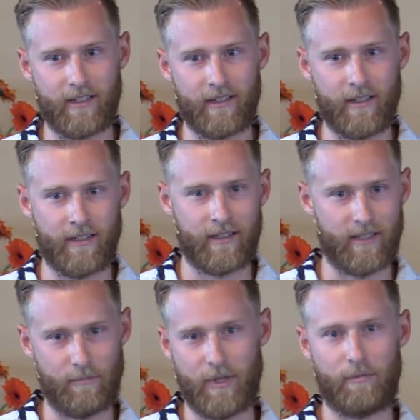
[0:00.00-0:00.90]
And
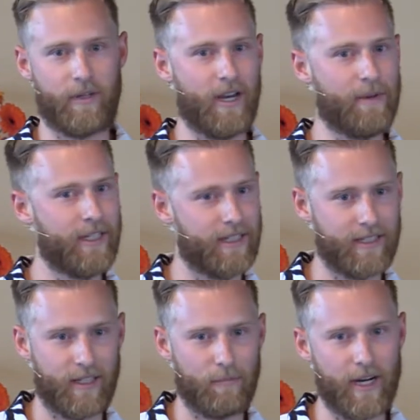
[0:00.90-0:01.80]
some people come into the
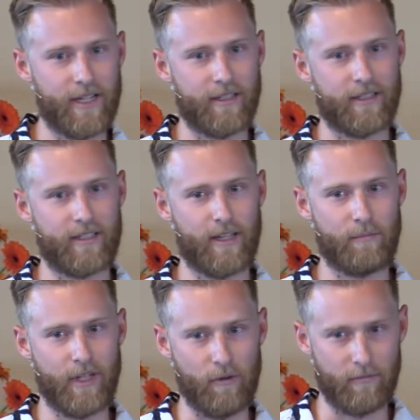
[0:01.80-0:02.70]
celebration and
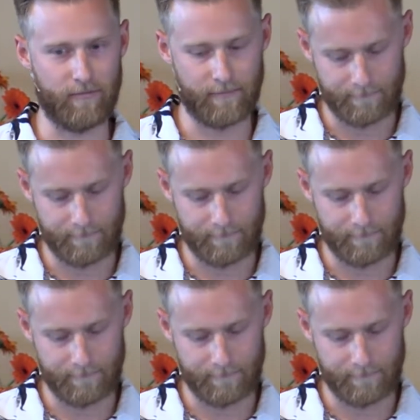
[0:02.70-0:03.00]
some don't.